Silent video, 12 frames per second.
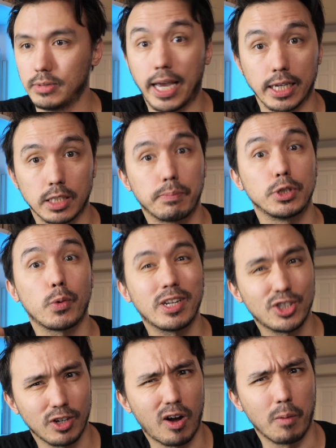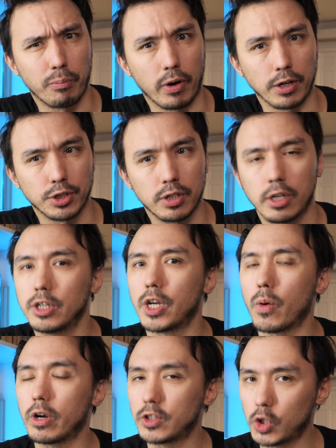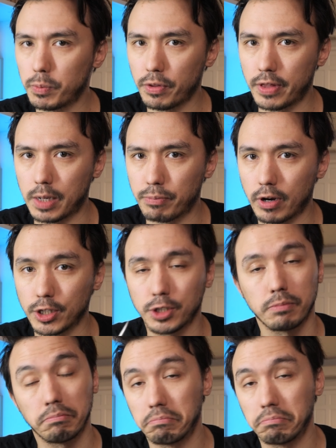Yes, but you want a sharp brush. Don't want a super thick brush.